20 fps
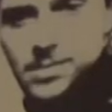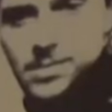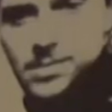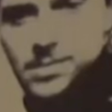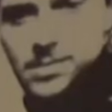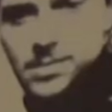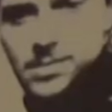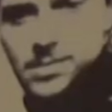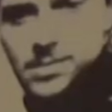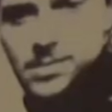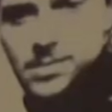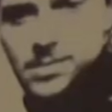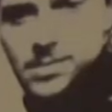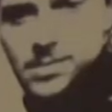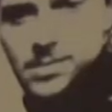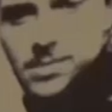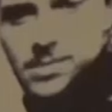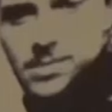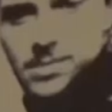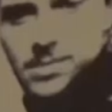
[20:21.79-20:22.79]

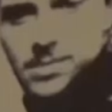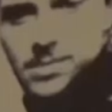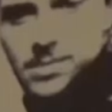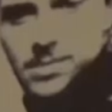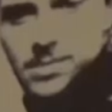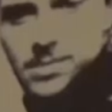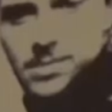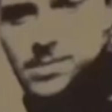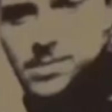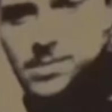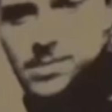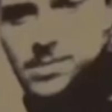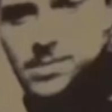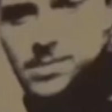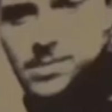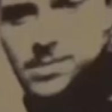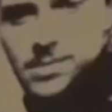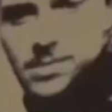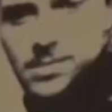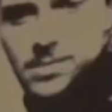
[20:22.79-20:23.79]

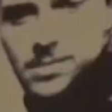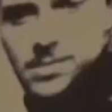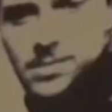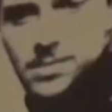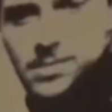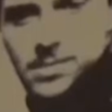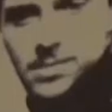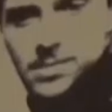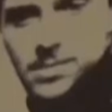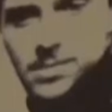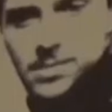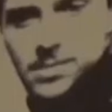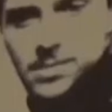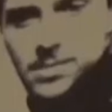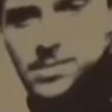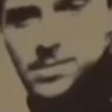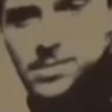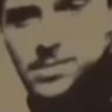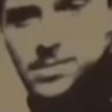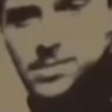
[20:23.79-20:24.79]

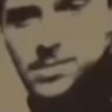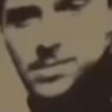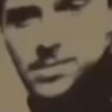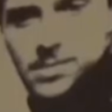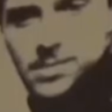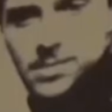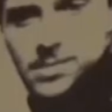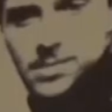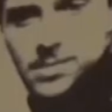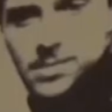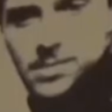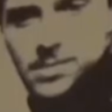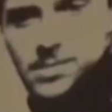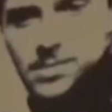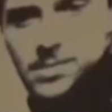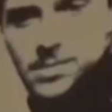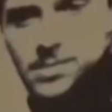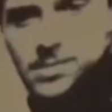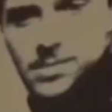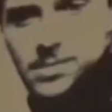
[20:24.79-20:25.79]

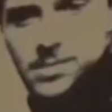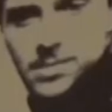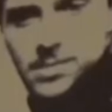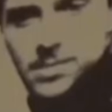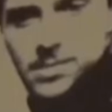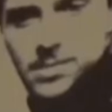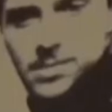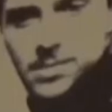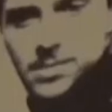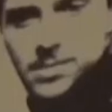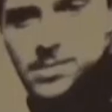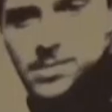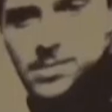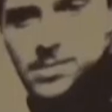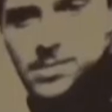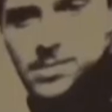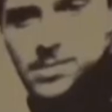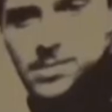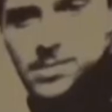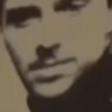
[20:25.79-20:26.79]

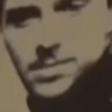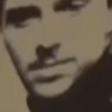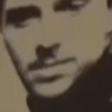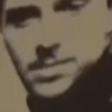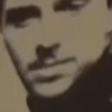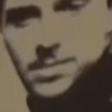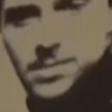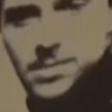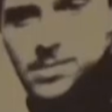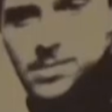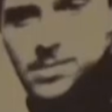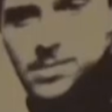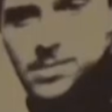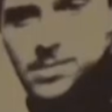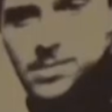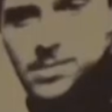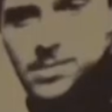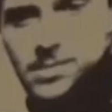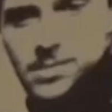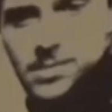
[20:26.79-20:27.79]

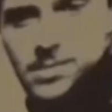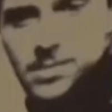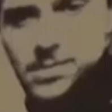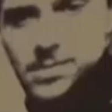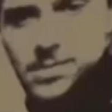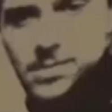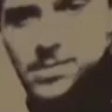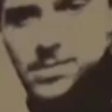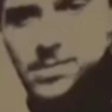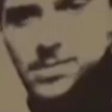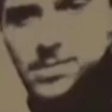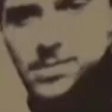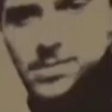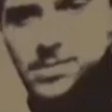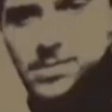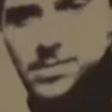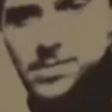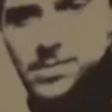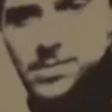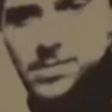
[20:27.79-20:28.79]

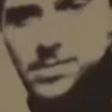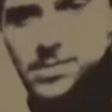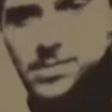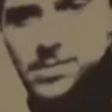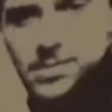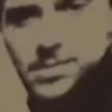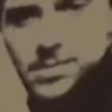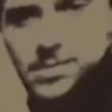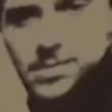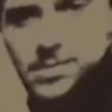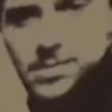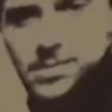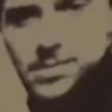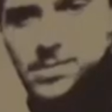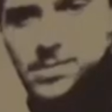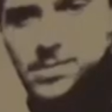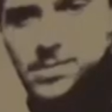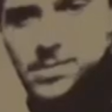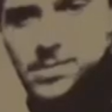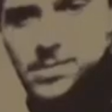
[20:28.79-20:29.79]
[no speech]